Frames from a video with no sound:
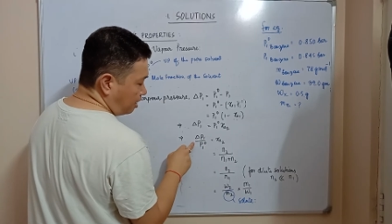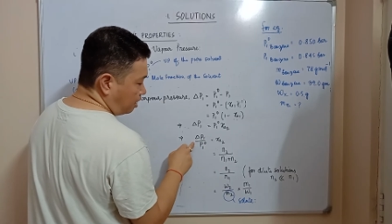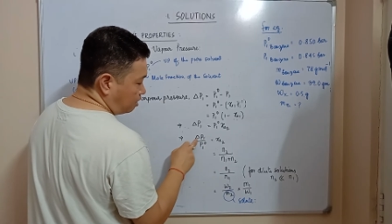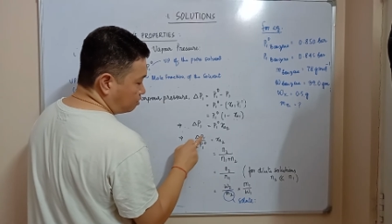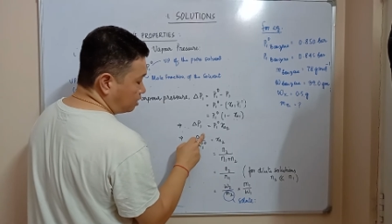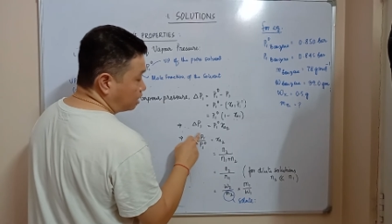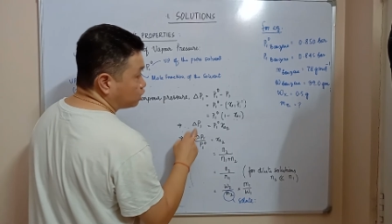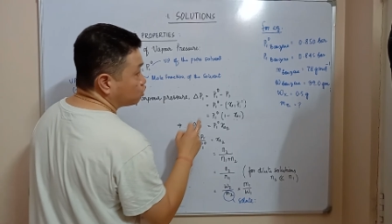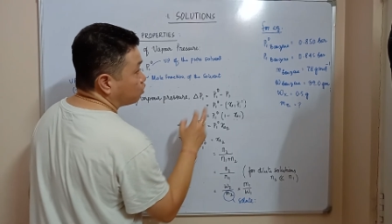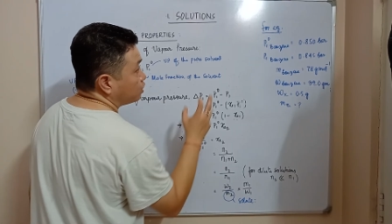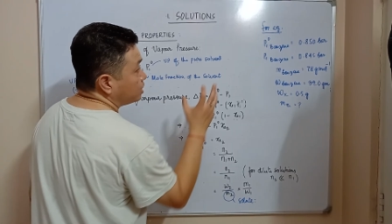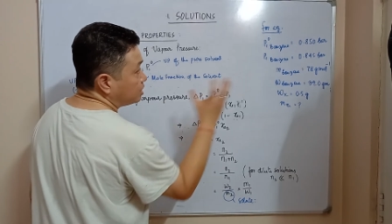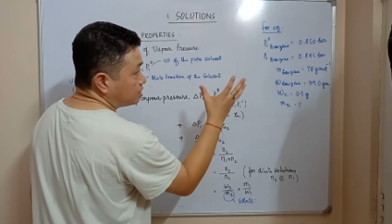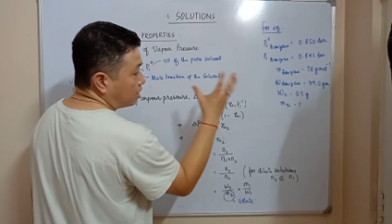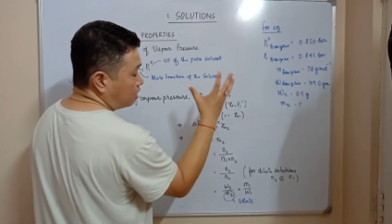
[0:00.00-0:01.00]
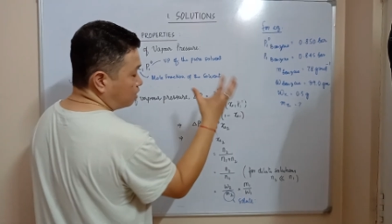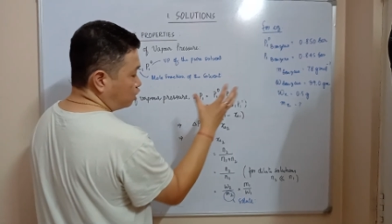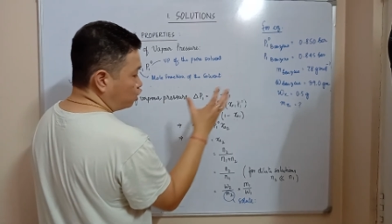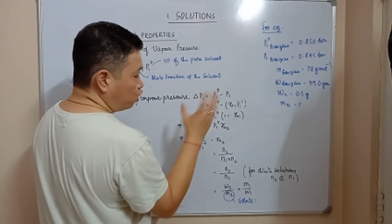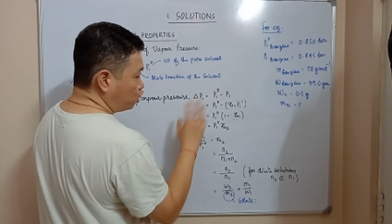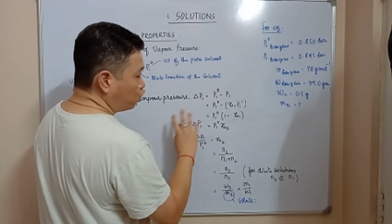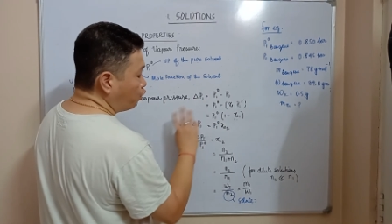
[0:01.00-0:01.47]
That is called
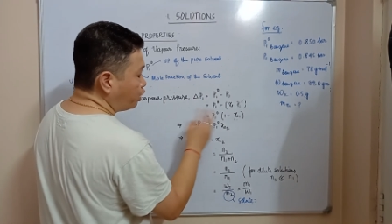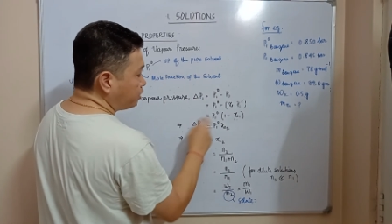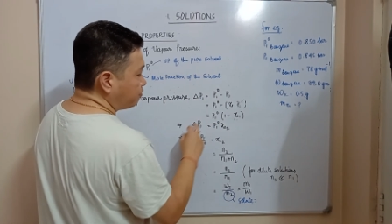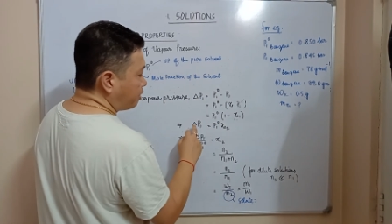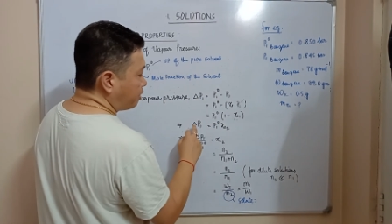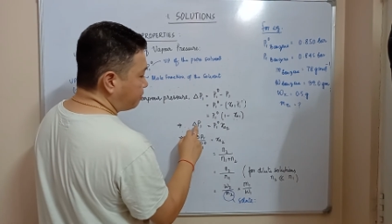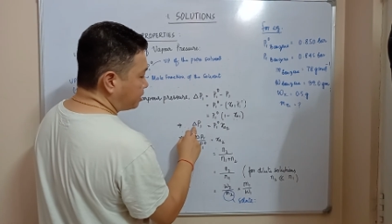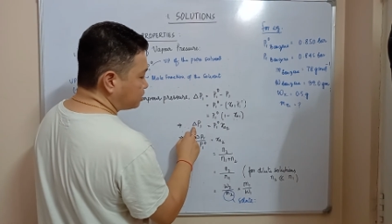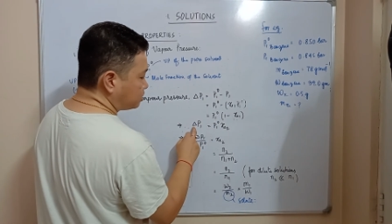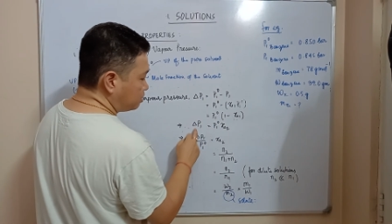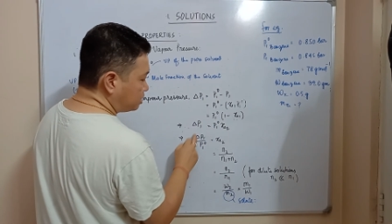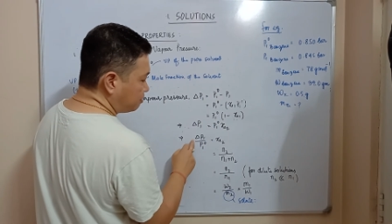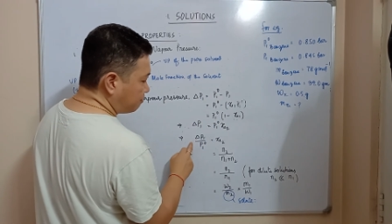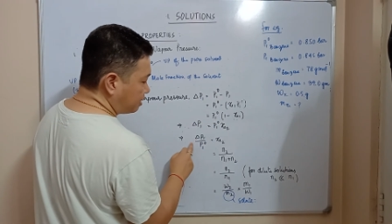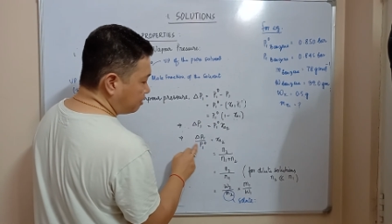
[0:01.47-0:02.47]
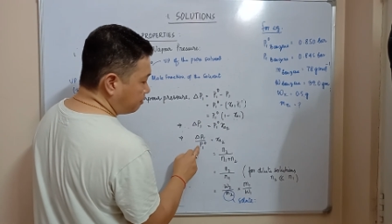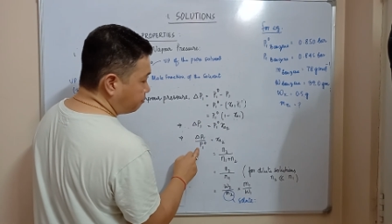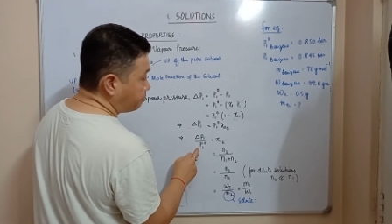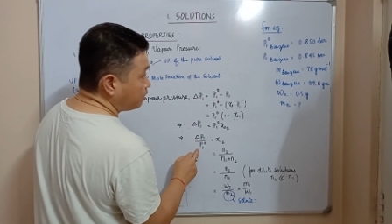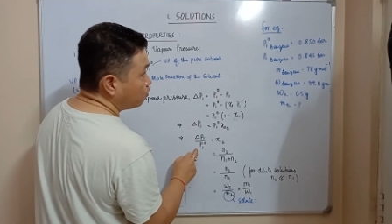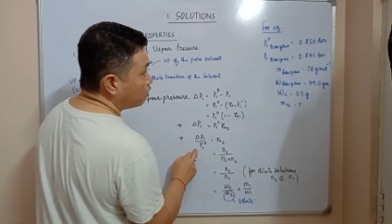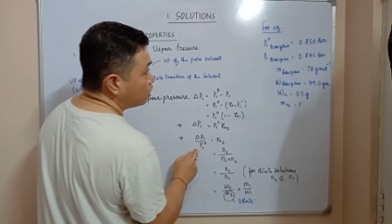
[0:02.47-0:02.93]
lowering vapor pressure
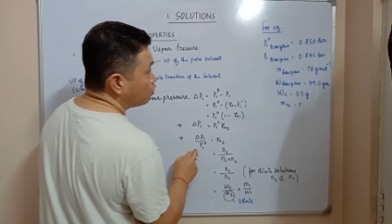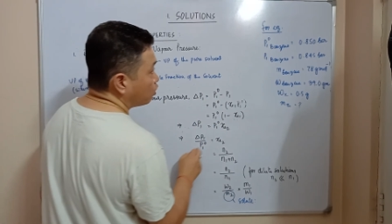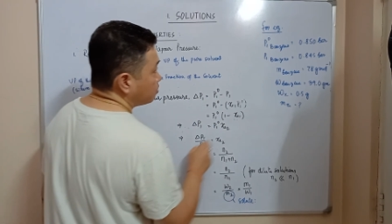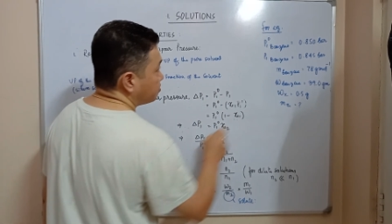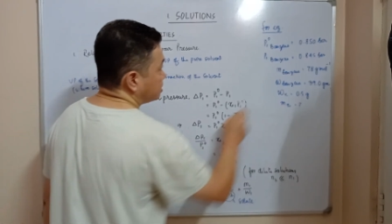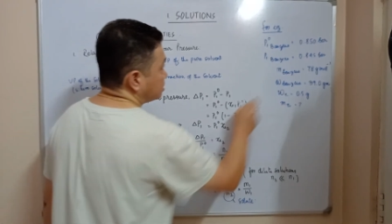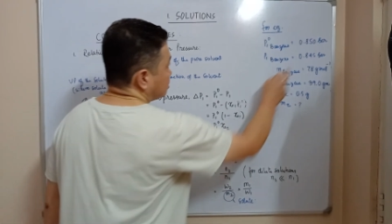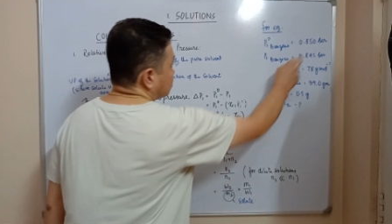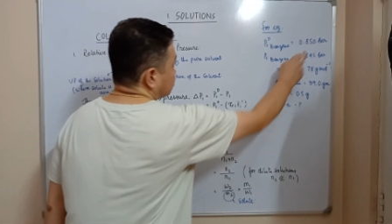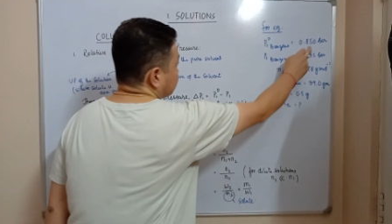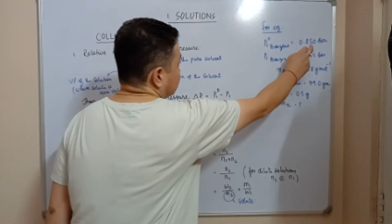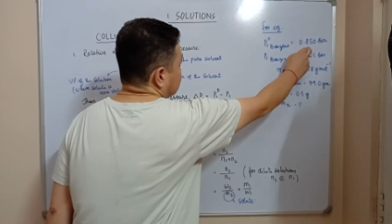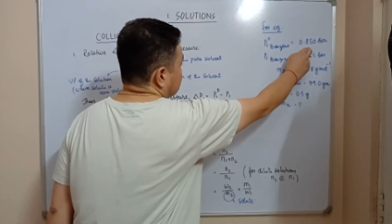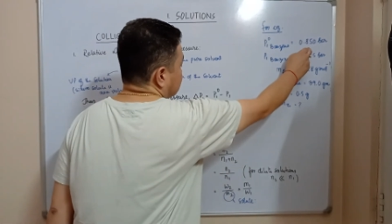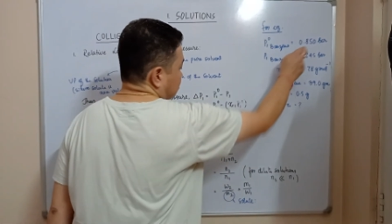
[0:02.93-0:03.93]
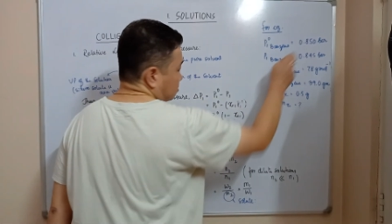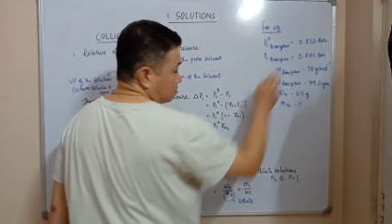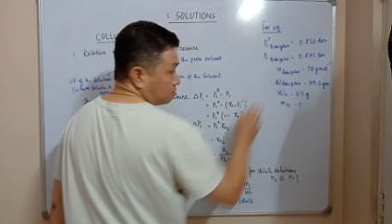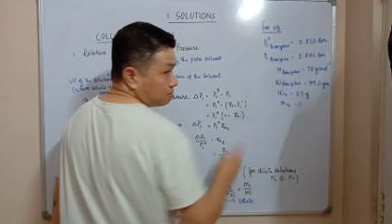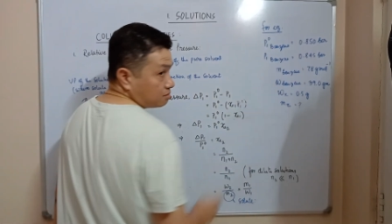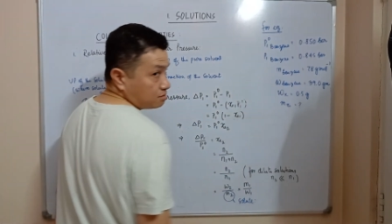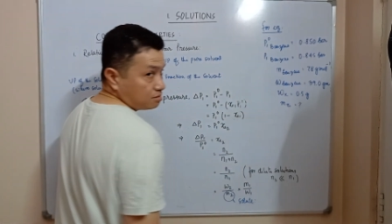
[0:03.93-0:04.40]
divided by P1 means this
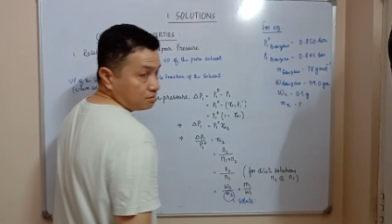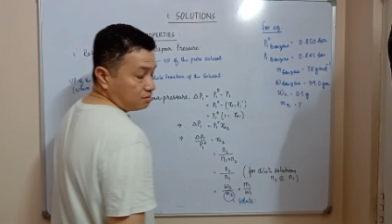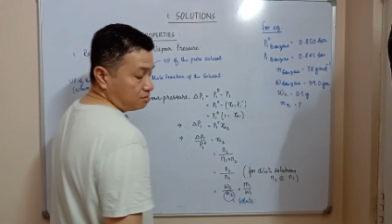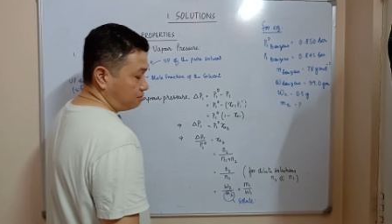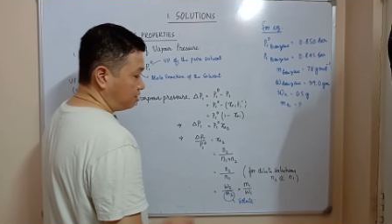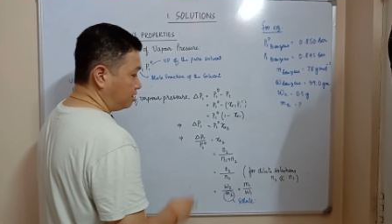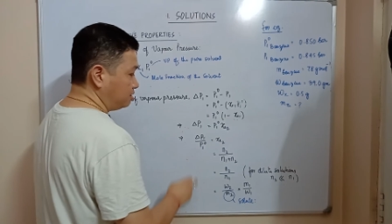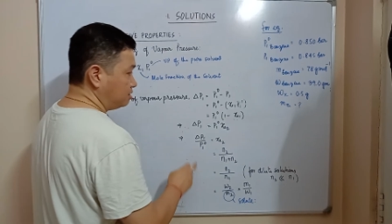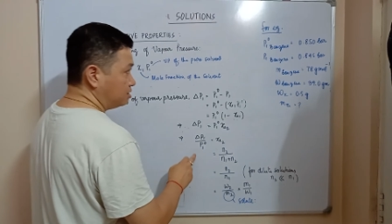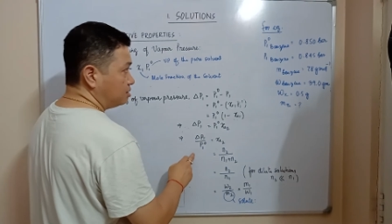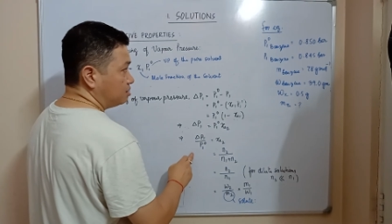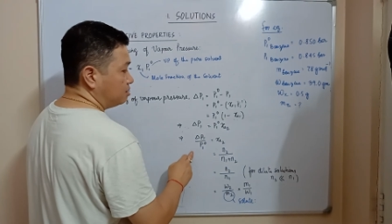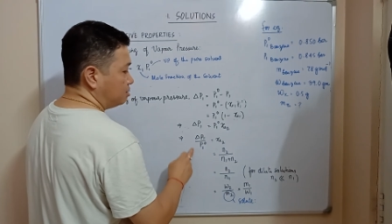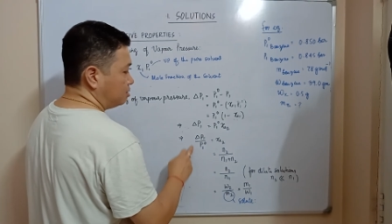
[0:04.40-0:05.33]
one, right?